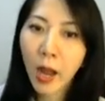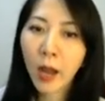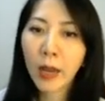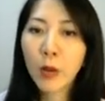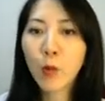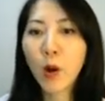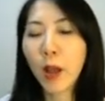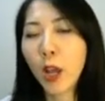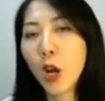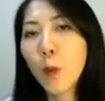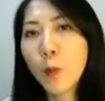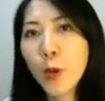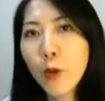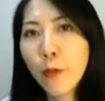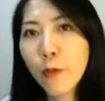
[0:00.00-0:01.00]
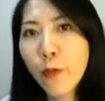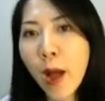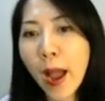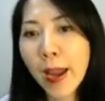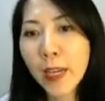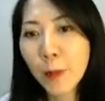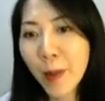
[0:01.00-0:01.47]
it will help you
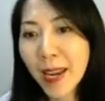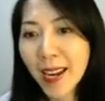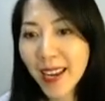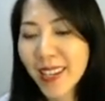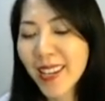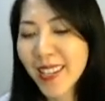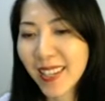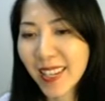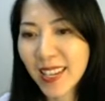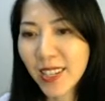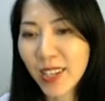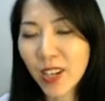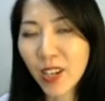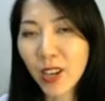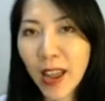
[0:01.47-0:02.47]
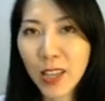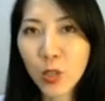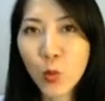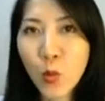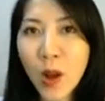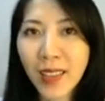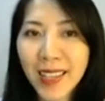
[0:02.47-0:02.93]
find main ideas easier as
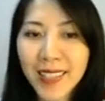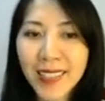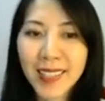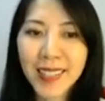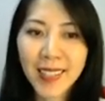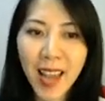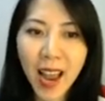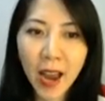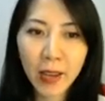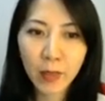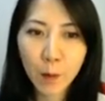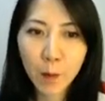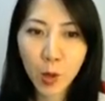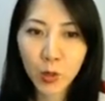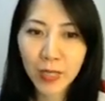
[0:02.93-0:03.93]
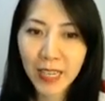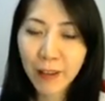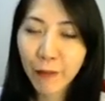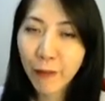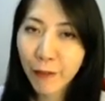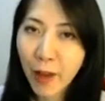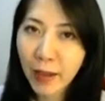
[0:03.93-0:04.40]
well as decide the most
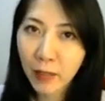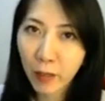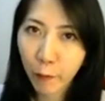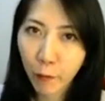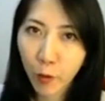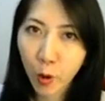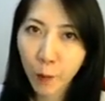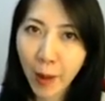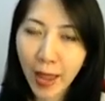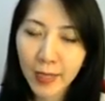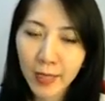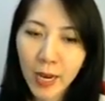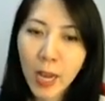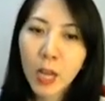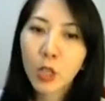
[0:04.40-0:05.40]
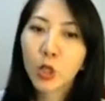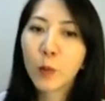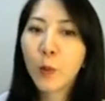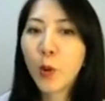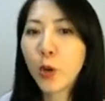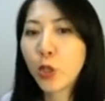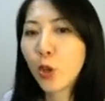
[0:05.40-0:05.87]
effective format to
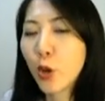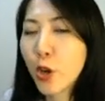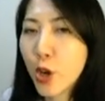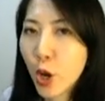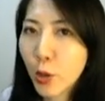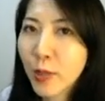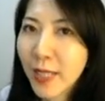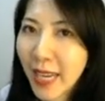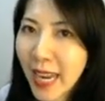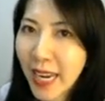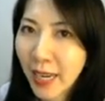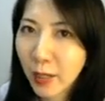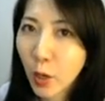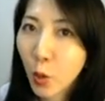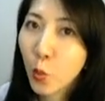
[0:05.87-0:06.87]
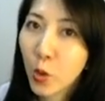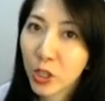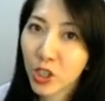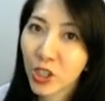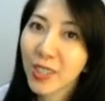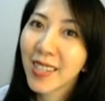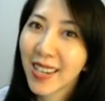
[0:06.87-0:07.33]
put your notes in,
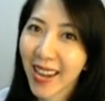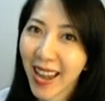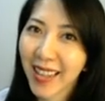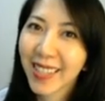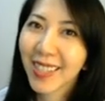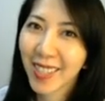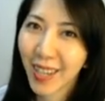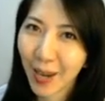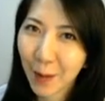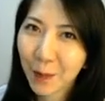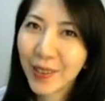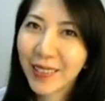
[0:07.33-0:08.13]
which is the next tip.